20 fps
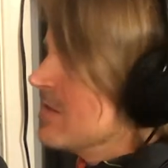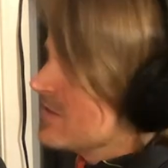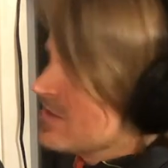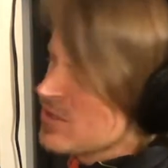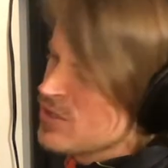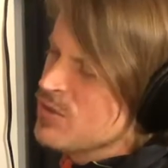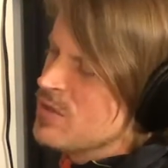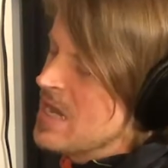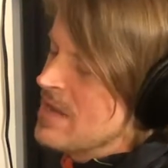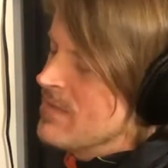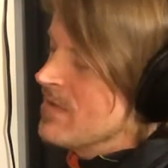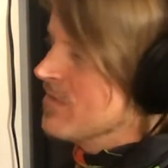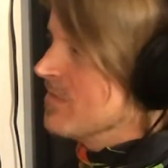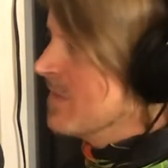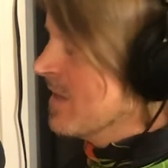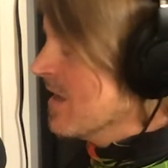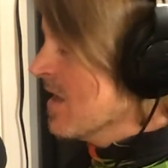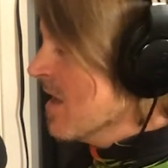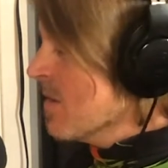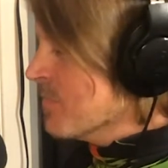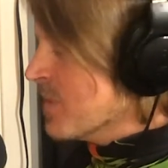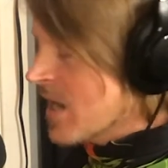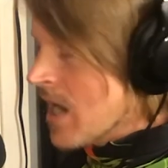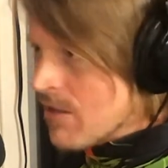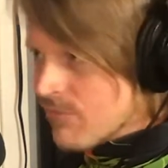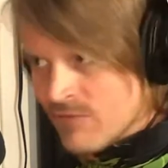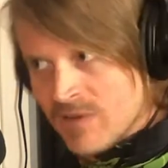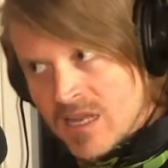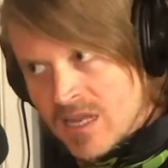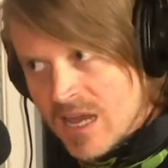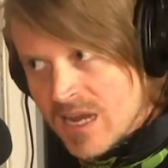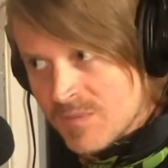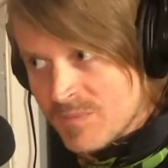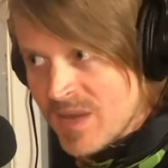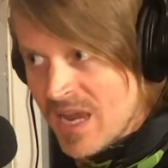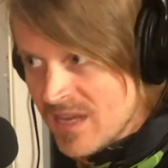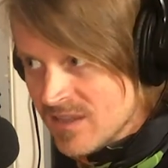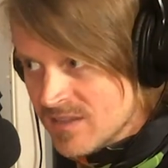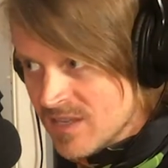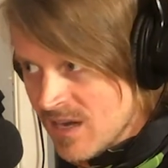was too heavy for me. But I really liked
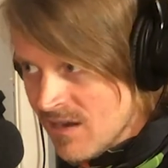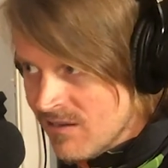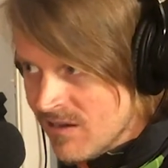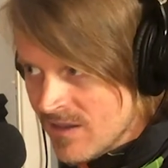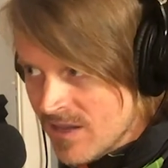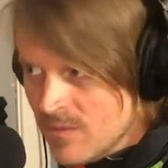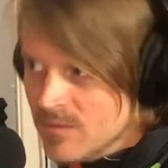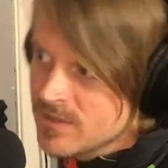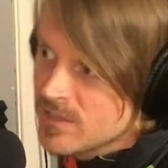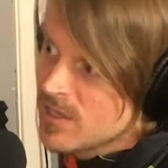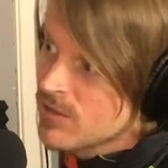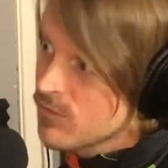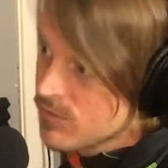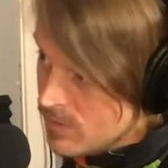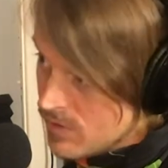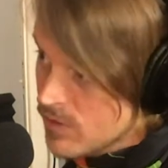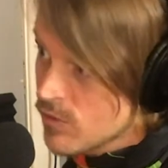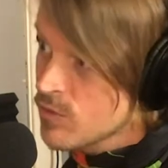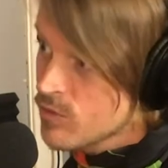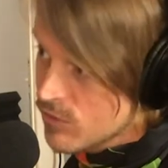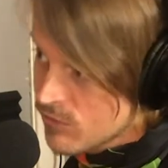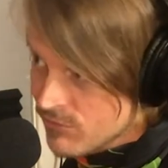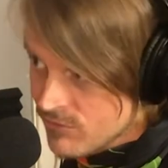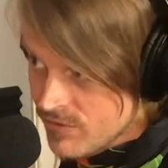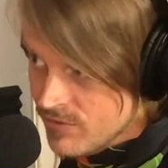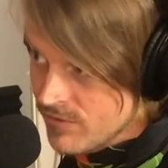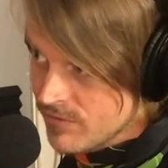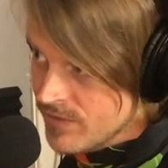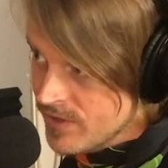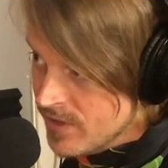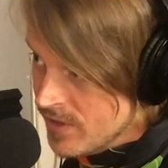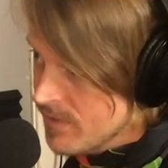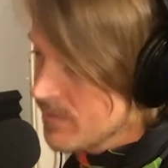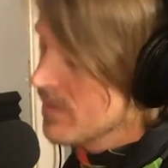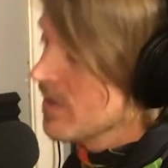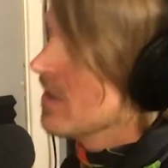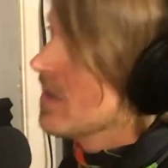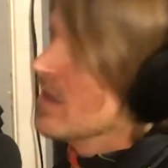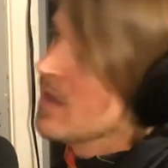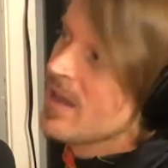Pantera. That was a cool groove, you know.
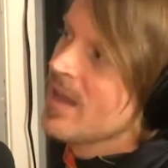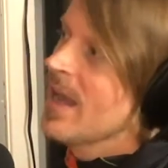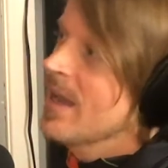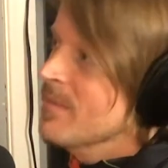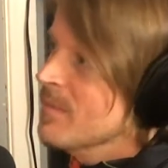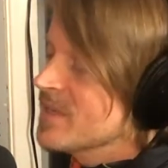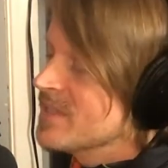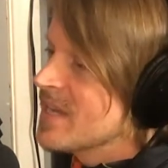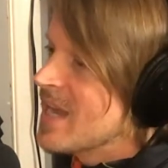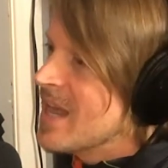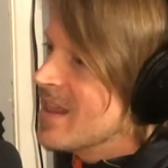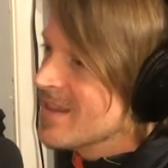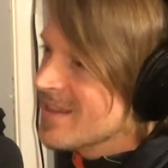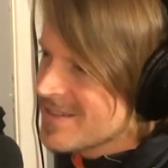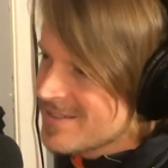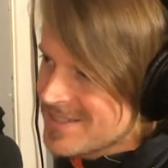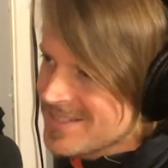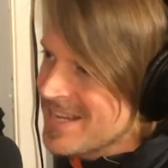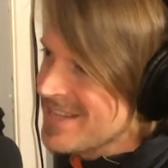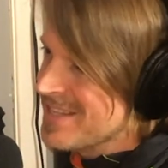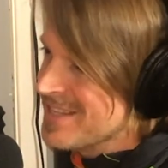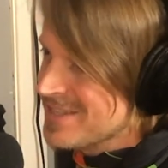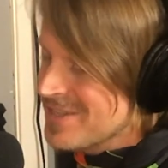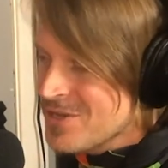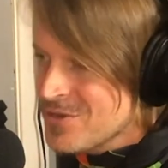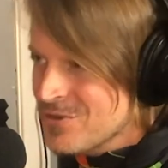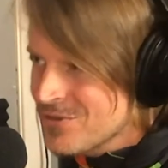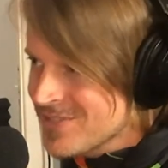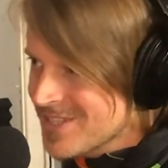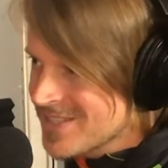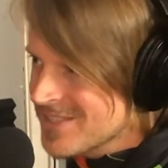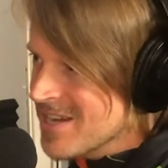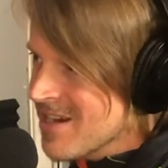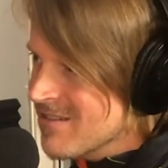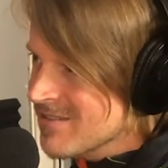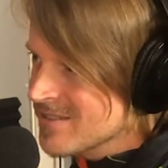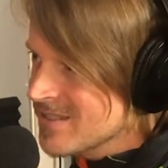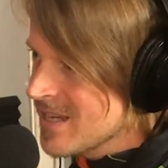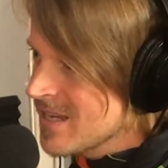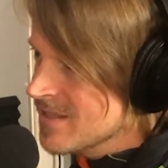And Metallica just had these huge guitar
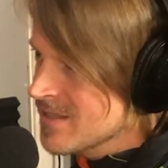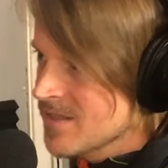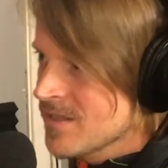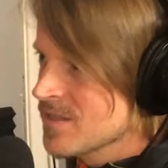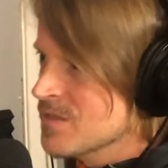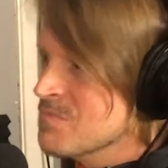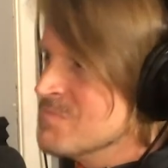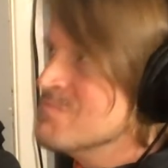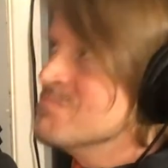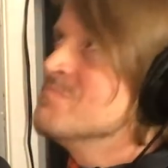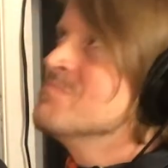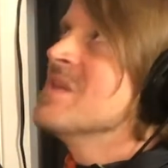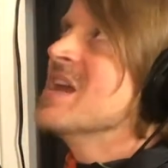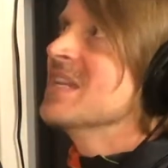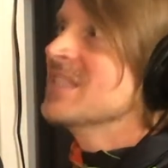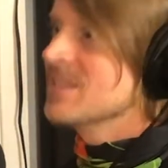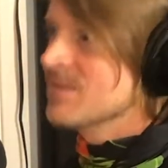sounds and these massive